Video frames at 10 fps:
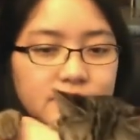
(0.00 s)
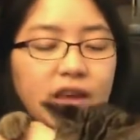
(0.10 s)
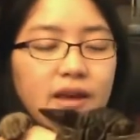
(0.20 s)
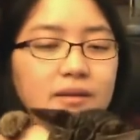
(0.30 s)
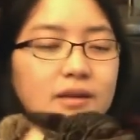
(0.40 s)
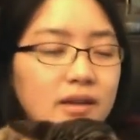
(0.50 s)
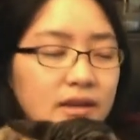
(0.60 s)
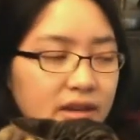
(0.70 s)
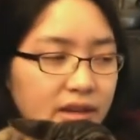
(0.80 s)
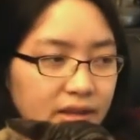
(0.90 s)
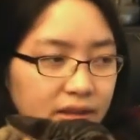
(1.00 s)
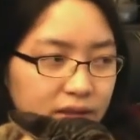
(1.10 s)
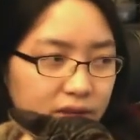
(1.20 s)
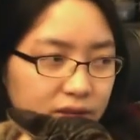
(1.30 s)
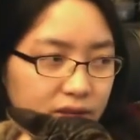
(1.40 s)
Yeah.
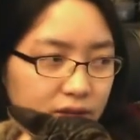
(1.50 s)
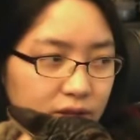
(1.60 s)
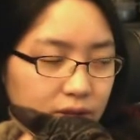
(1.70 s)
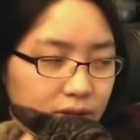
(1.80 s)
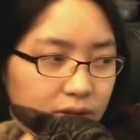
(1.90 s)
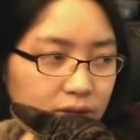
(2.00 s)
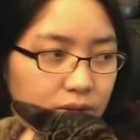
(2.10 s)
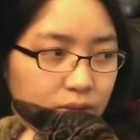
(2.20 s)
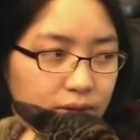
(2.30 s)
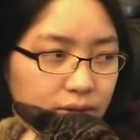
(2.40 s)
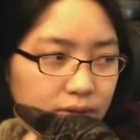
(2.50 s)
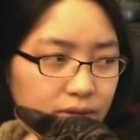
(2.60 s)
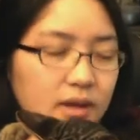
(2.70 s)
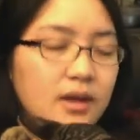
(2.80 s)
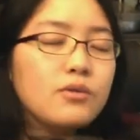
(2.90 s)
And what else?
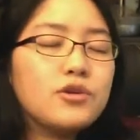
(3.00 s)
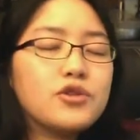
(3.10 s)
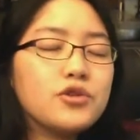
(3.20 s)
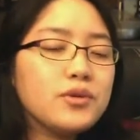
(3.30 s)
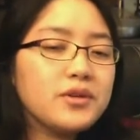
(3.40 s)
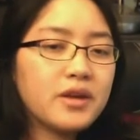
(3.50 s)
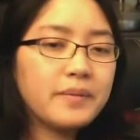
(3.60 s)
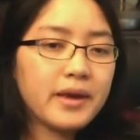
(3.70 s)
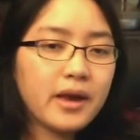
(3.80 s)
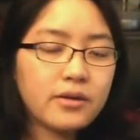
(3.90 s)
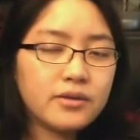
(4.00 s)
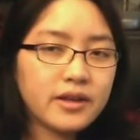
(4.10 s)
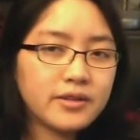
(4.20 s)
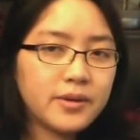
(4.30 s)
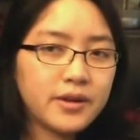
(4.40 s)
Witcher 3 is coming out
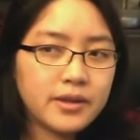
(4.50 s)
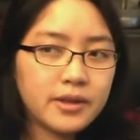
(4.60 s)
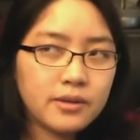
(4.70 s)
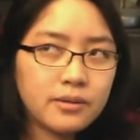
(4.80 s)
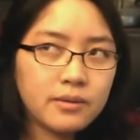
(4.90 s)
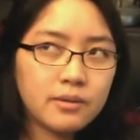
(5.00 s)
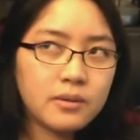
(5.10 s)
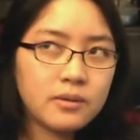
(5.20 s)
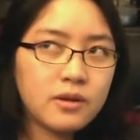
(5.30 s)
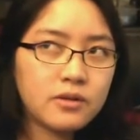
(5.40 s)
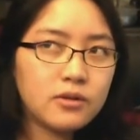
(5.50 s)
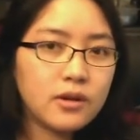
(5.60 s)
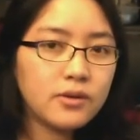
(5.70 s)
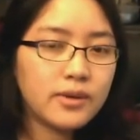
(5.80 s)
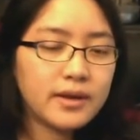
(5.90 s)
next month. It's not too long
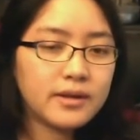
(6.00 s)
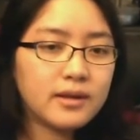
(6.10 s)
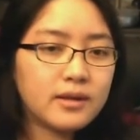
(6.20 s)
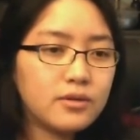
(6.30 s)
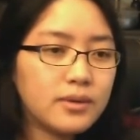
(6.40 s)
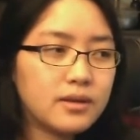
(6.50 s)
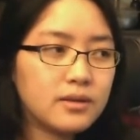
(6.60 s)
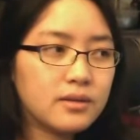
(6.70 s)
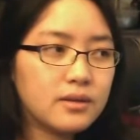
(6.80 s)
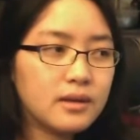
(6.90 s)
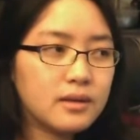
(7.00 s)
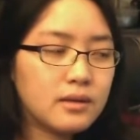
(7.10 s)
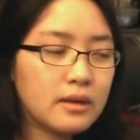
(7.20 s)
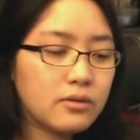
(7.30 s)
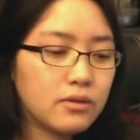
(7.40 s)
away. It's like two weeks, in,
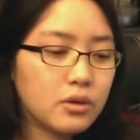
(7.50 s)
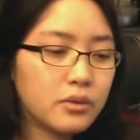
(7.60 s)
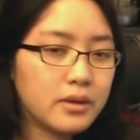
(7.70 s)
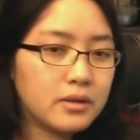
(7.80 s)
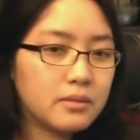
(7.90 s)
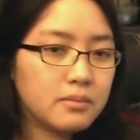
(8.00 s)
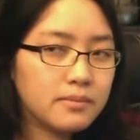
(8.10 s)
in or three weeks.